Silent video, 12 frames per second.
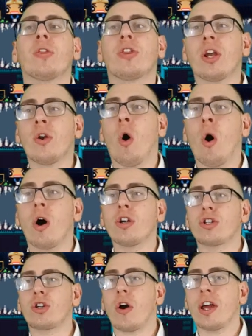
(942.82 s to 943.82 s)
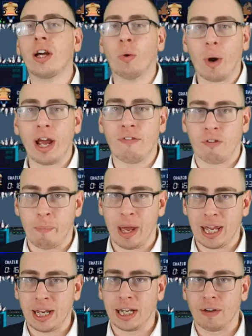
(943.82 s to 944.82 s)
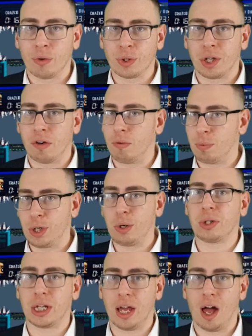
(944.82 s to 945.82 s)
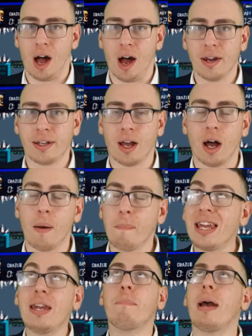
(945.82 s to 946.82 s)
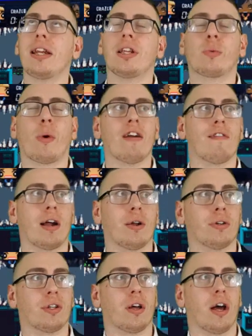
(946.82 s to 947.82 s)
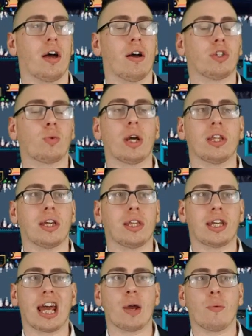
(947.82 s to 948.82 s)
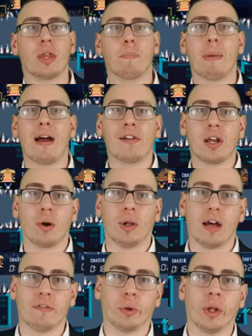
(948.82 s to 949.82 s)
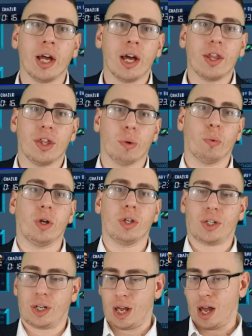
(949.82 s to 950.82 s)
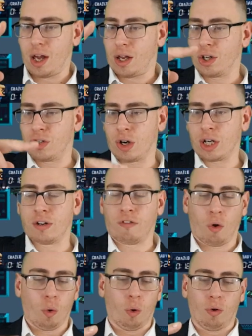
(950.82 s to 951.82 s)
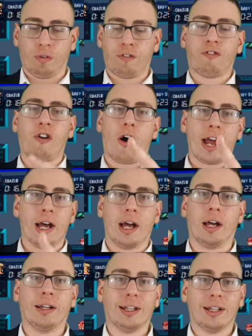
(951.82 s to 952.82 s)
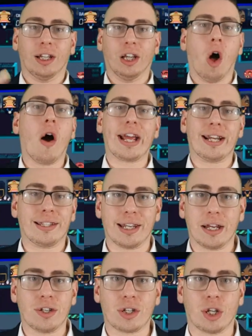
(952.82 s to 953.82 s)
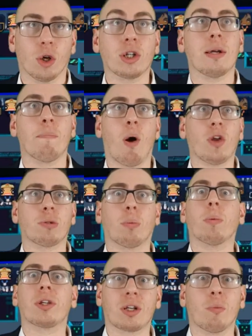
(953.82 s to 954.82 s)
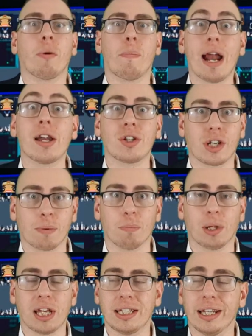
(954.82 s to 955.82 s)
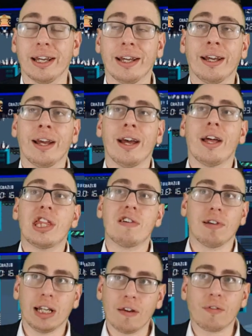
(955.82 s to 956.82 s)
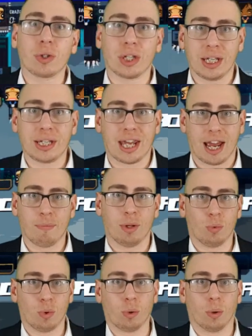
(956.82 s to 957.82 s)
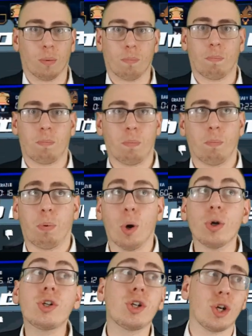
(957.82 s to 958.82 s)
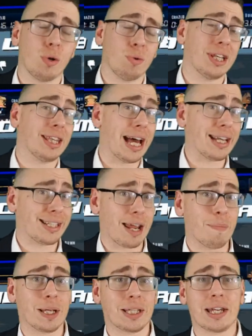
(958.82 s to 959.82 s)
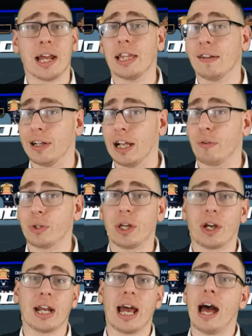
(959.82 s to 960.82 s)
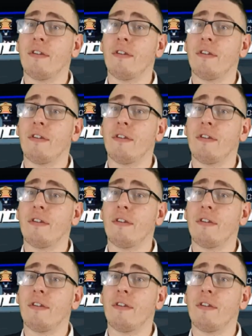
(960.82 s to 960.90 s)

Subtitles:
they're not shying away from making levels that are obtusely hard. A meme made its way around Twitter the other day with a Mario level that was constructed of all fire lines, and it just looked impossible, but someone managed to complete it. There are levels in this game that will push you to that same extent. There are levels that are going to